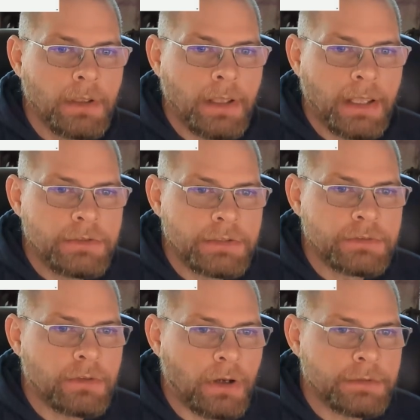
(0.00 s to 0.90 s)
And just
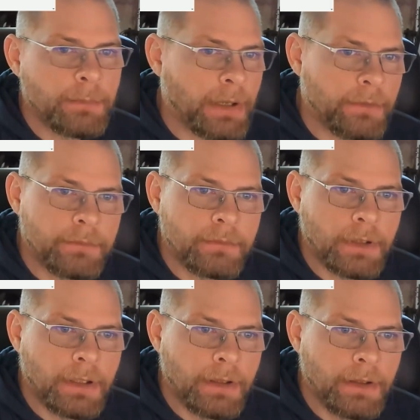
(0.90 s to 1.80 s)
talks
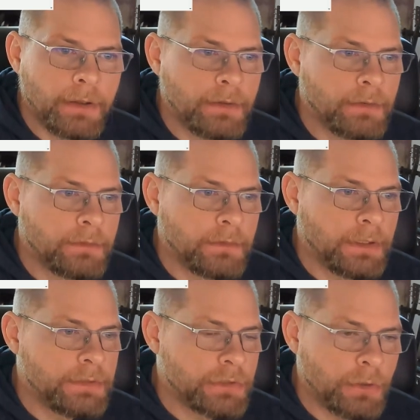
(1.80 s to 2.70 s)
about,
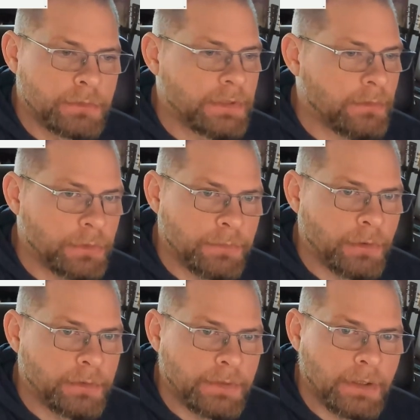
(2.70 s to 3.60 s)
he showed several
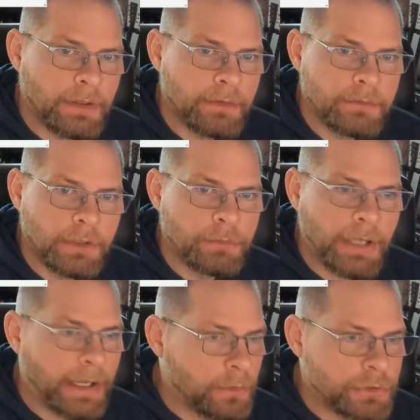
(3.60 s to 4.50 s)
different,
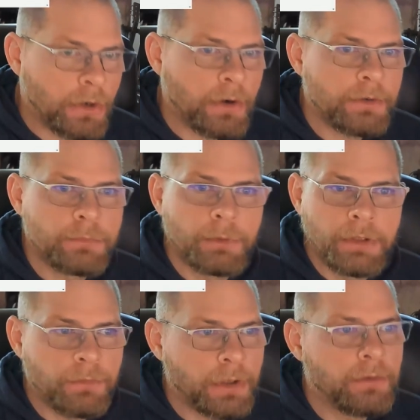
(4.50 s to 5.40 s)
dyno charts with
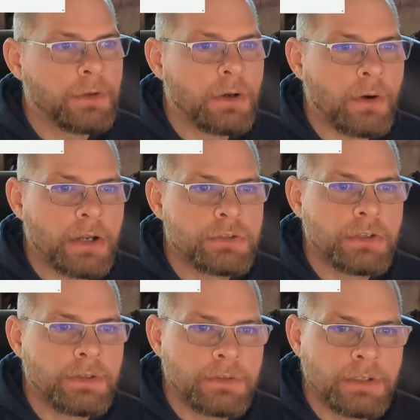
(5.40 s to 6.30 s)
different
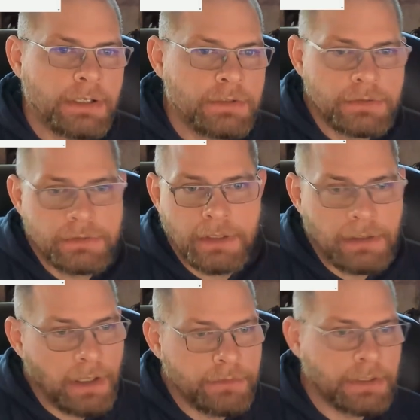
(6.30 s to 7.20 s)
configurations, and he
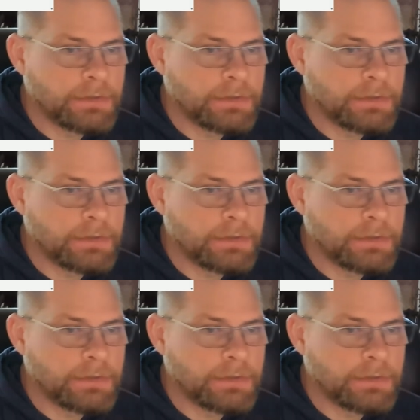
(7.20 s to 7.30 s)
loves it.